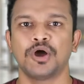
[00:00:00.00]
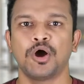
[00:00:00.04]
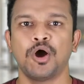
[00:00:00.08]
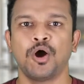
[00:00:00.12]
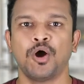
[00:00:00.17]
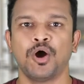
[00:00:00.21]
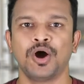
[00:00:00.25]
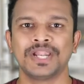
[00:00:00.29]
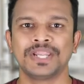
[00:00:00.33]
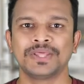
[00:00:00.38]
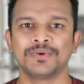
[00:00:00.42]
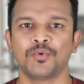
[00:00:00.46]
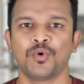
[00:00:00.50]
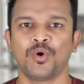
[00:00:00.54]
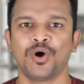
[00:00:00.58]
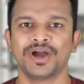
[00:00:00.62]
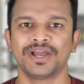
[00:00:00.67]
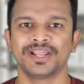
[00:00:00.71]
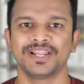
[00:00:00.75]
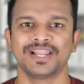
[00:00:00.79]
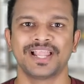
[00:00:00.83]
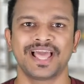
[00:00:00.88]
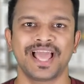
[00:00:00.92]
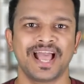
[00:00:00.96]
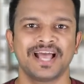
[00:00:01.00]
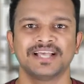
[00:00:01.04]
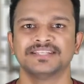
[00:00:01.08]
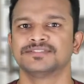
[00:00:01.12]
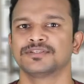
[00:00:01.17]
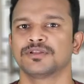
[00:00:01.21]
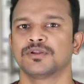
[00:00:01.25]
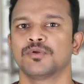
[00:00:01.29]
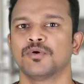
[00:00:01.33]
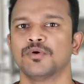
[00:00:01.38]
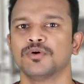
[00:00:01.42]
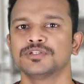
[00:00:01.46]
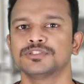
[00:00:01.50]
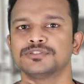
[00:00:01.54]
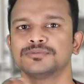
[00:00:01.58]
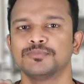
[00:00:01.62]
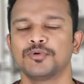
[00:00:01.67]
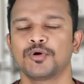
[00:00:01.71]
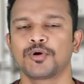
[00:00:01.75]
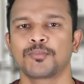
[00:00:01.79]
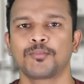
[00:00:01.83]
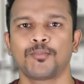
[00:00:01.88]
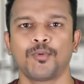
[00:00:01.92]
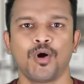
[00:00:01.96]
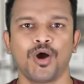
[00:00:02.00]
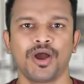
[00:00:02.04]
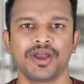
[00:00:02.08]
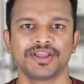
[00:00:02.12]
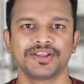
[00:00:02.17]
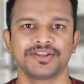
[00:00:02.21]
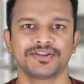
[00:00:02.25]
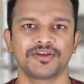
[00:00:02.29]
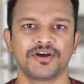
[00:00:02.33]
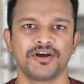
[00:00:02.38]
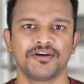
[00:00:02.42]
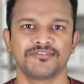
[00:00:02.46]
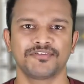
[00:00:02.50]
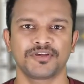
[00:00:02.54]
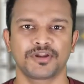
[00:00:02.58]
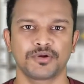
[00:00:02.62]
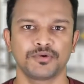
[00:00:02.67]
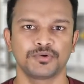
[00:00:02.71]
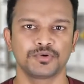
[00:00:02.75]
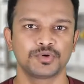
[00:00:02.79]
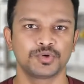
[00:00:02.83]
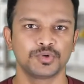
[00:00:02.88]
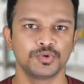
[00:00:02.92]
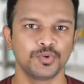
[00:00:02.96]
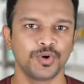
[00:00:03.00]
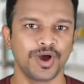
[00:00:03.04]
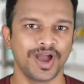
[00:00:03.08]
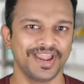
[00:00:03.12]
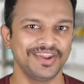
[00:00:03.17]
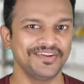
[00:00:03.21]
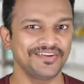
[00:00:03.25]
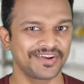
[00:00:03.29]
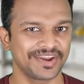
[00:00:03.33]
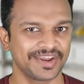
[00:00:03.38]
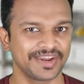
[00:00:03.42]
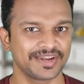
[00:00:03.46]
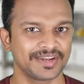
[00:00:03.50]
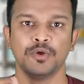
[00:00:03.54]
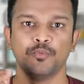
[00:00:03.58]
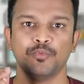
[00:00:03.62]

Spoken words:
olive oil has a low smoke point of around 200,